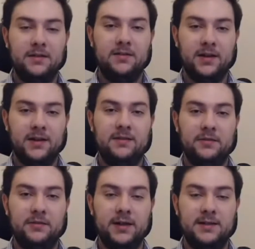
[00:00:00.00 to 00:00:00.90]
as you say, that's
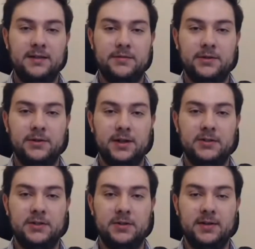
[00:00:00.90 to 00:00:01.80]
a really difficult
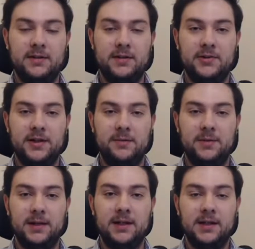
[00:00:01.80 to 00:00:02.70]
issue, and it's
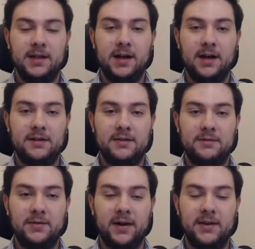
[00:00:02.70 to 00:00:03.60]
incredibly hard to
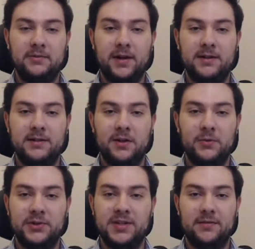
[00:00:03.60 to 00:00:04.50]
find the right note.
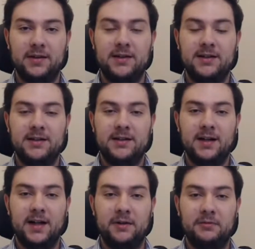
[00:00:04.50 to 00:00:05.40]
Whichever
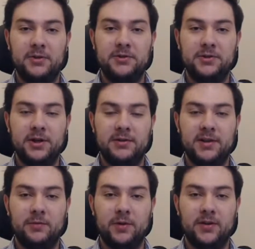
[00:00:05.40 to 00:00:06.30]
uh, road you go
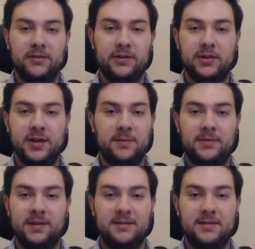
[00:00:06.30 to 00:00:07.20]
down with this, you're going to
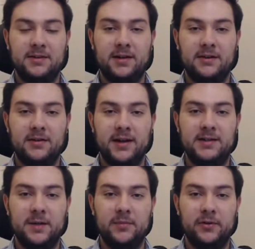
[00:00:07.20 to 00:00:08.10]
upset a, a, great
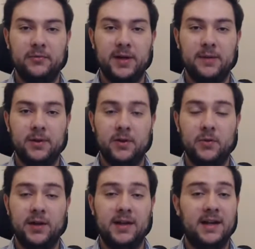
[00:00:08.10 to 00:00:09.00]
number of people. On the
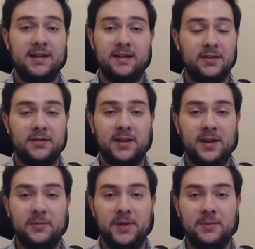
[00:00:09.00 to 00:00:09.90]
one hand, as you say,
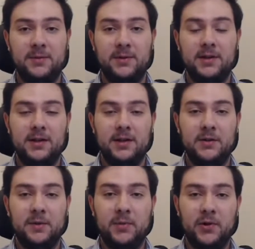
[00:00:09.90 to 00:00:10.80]
the people who
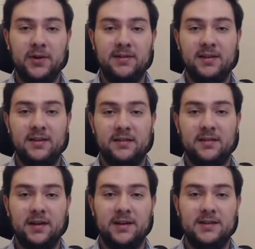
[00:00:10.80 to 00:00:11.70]
are poorest in our
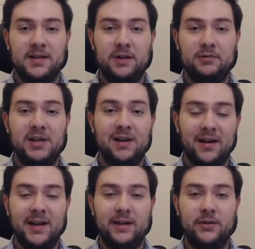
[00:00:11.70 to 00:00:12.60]
society are
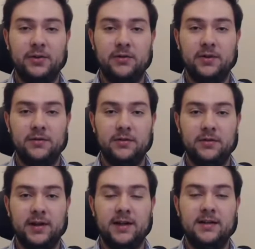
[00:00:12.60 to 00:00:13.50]
relying on universal
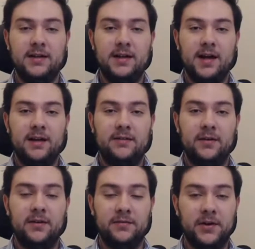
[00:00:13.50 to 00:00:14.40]
credit. And so
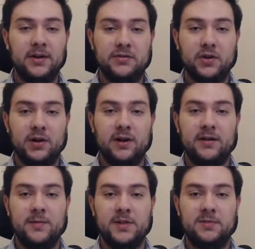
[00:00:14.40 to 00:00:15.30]
there's a very strong
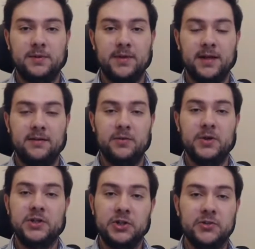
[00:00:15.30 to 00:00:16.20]
argument to be made that we
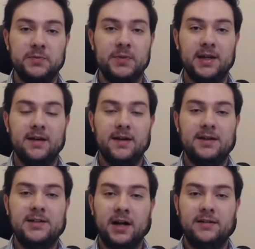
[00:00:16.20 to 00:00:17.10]
shouldn't be
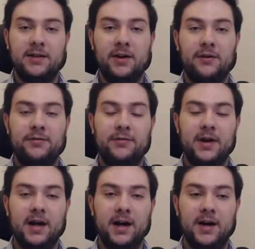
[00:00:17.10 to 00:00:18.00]
cutting off
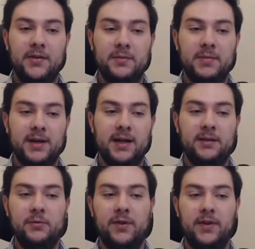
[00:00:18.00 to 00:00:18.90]
uh, the money
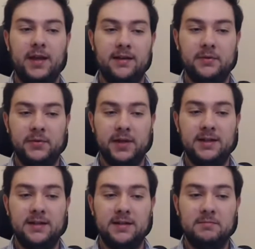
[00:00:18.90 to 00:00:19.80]
when they, when they
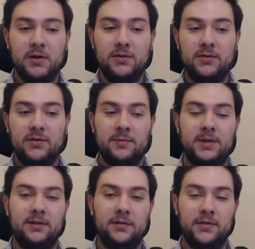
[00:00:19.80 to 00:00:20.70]
need it most. I
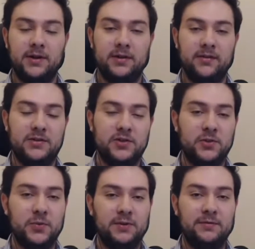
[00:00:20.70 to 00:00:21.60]
believe the figure is that
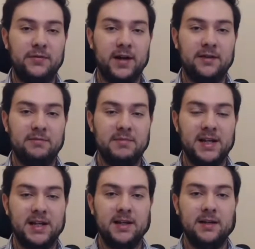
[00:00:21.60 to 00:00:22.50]
2.5
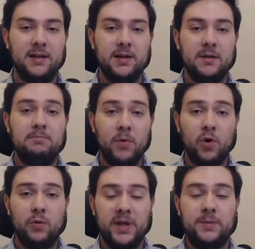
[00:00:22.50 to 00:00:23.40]
million
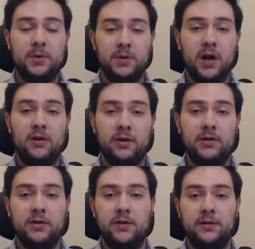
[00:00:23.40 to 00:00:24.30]
more people are on
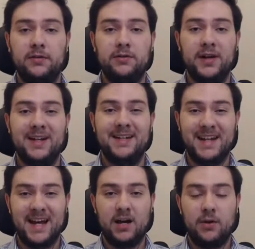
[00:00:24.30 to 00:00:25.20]
universal credit
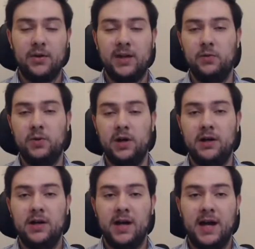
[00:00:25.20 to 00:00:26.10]
now than were
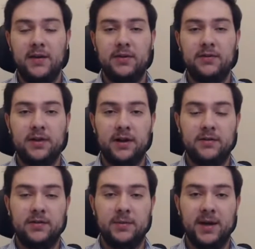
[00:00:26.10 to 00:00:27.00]
at the start
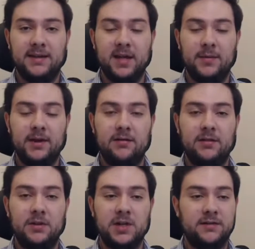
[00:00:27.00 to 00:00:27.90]
of the pandemic. And
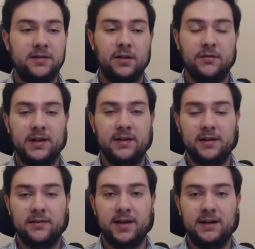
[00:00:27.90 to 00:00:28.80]
so cutting off that
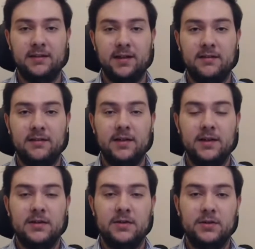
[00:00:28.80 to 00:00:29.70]
kind of access
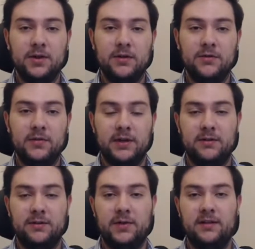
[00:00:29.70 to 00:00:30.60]
to those
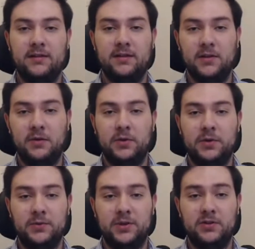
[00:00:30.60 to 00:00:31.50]
vital funds is not
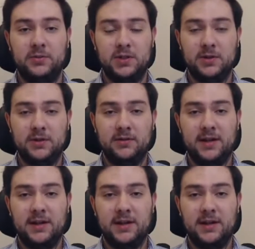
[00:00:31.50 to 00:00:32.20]
what we should be doing right